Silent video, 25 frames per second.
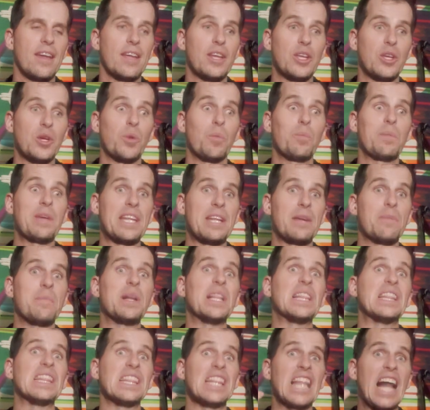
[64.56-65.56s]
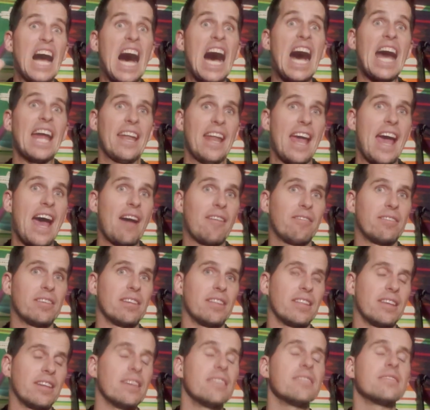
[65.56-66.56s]
you'll meet him a lot
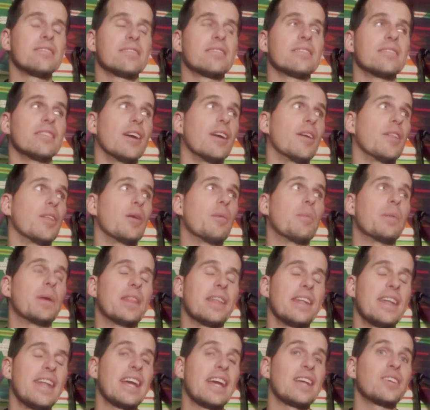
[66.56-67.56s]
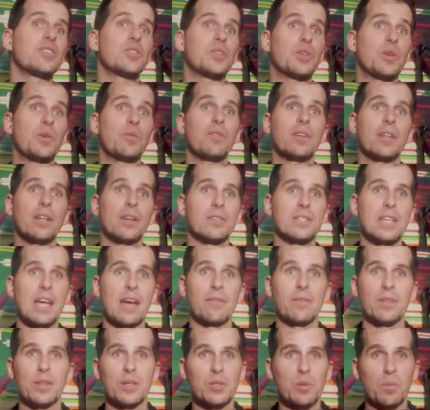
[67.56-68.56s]
after this. So there'll be the next two videos
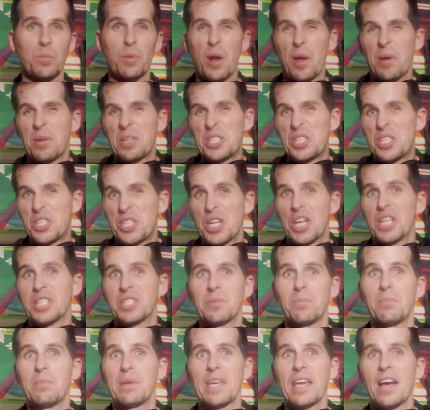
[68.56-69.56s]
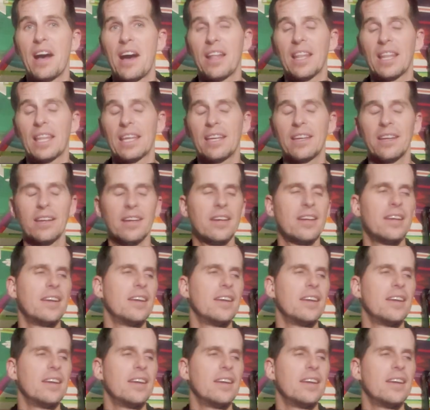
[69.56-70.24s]
after this will probably just be Ali.